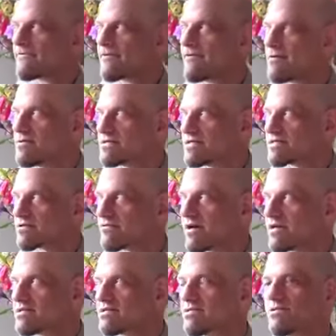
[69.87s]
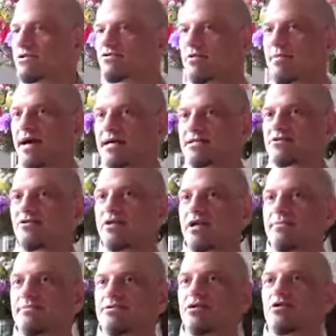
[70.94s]
So there was this great sutra master
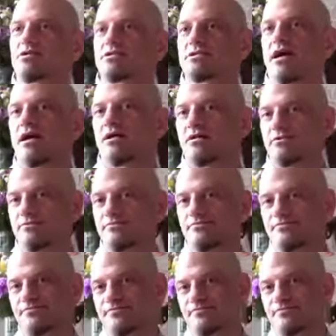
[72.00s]
named Doksan.